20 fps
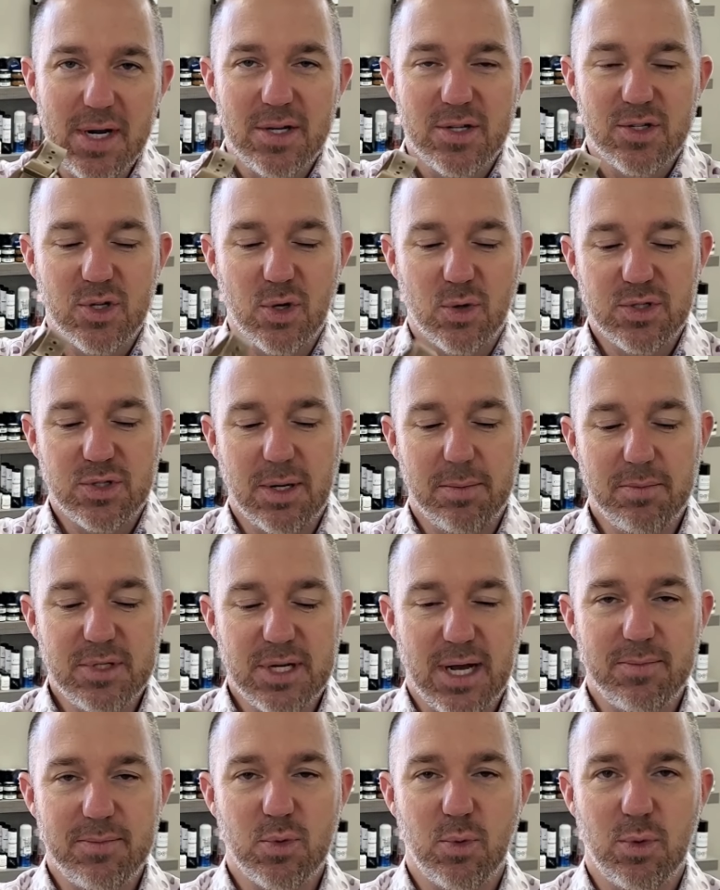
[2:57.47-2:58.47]
So
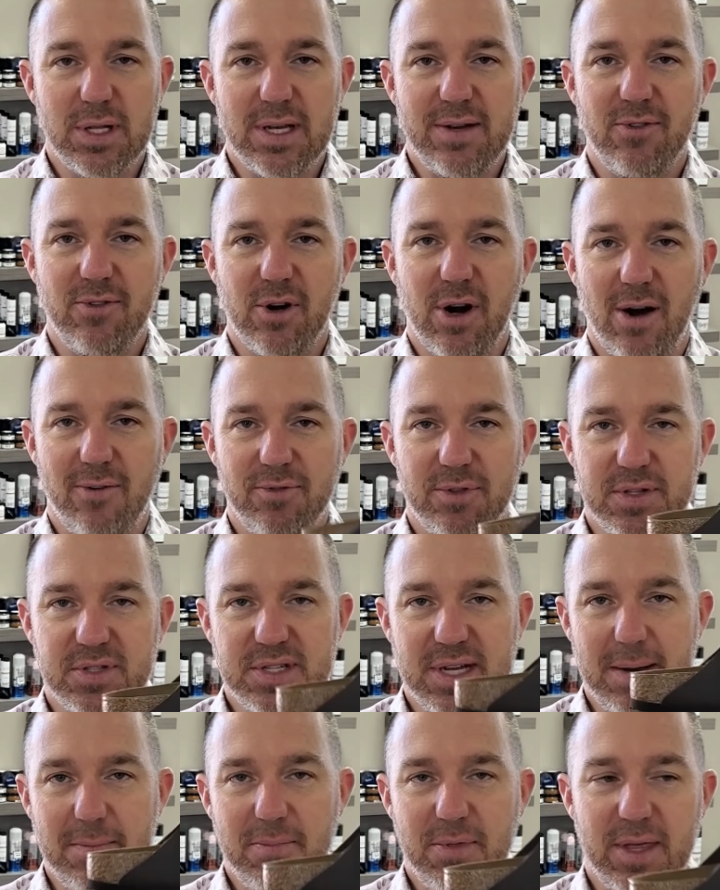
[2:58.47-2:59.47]
sometimes we'll even offer the
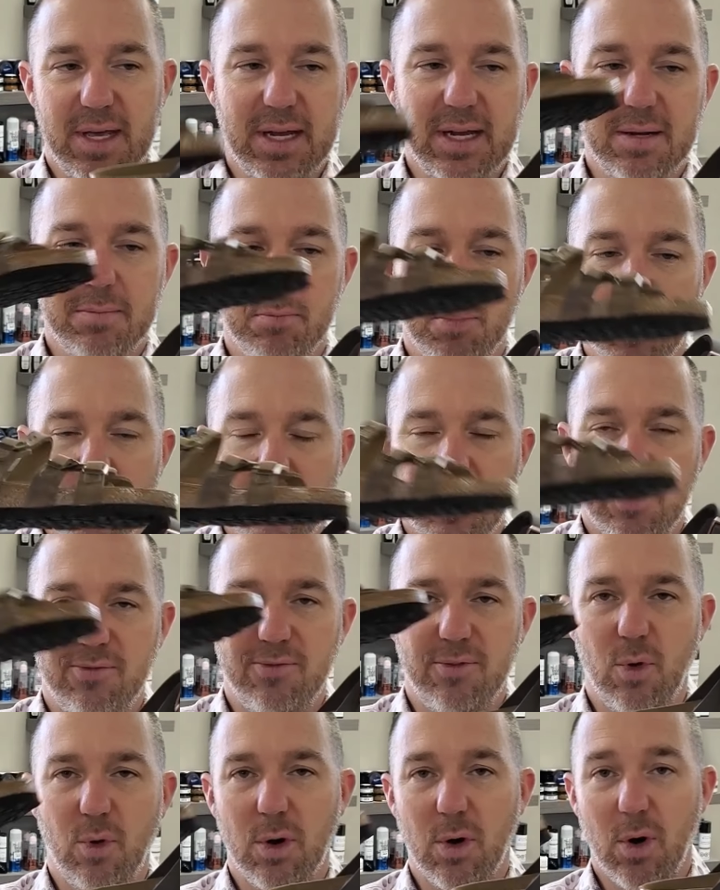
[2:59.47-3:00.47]
same thing in
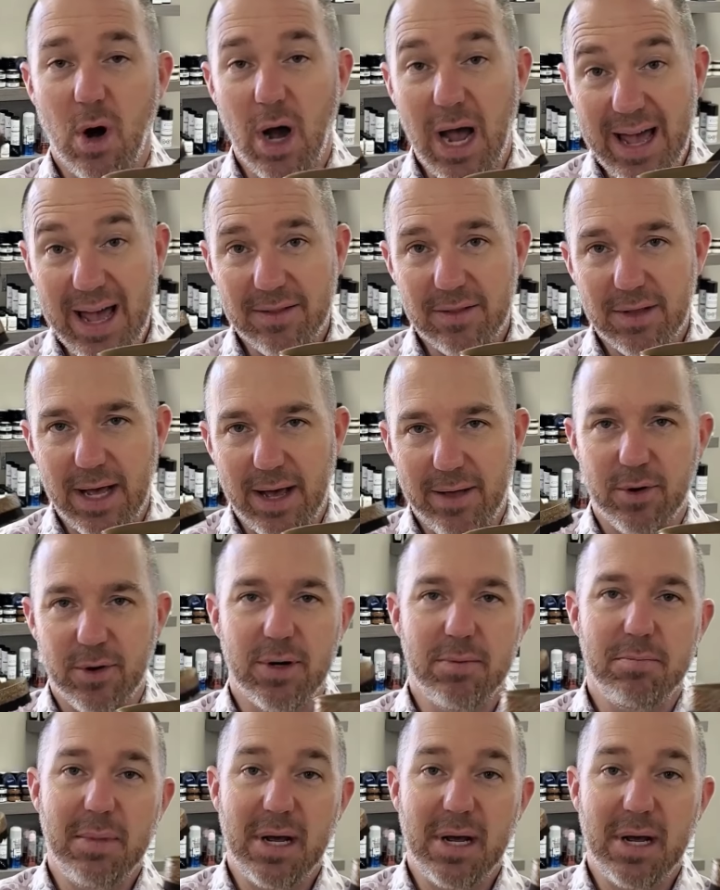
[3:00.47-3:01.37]
Birkoflor and leather and